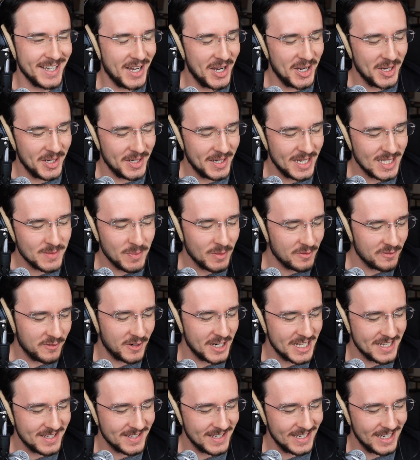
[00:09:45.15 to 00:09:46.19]
It's been
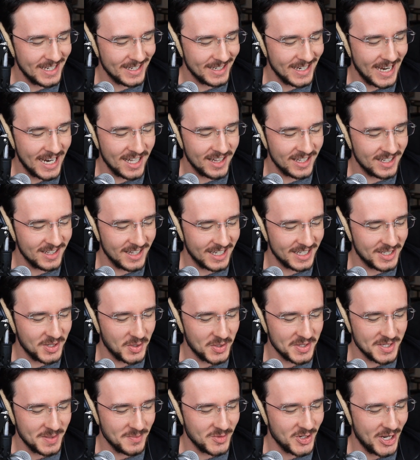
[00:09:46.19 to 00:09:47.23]
funny seeing Ali like go
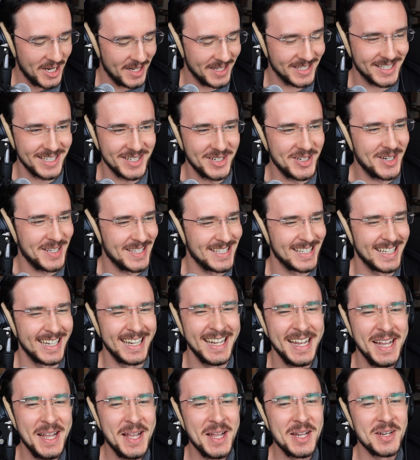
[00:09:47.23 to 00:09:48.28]
to some channels and
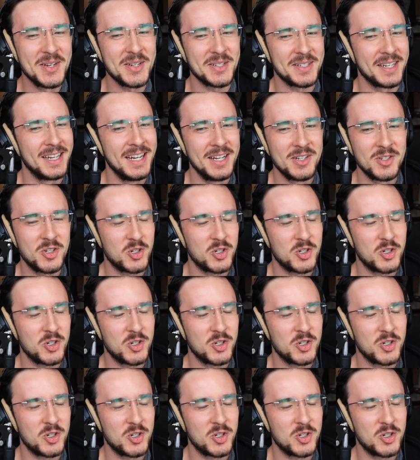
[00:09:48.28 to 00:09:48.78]
just